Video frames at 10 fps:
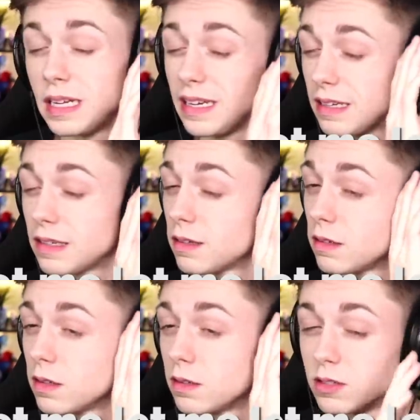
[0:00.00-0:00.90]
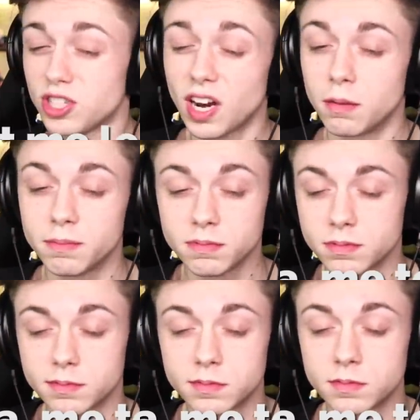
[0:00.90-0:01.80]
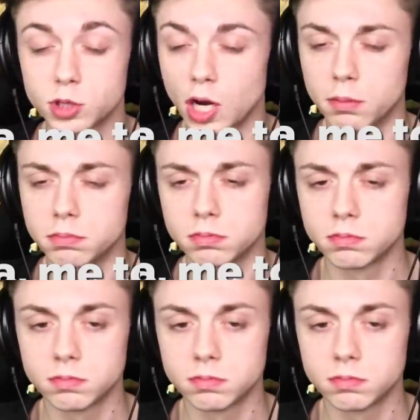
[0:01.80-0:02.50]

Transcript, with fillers: What? Shut up. Shut up.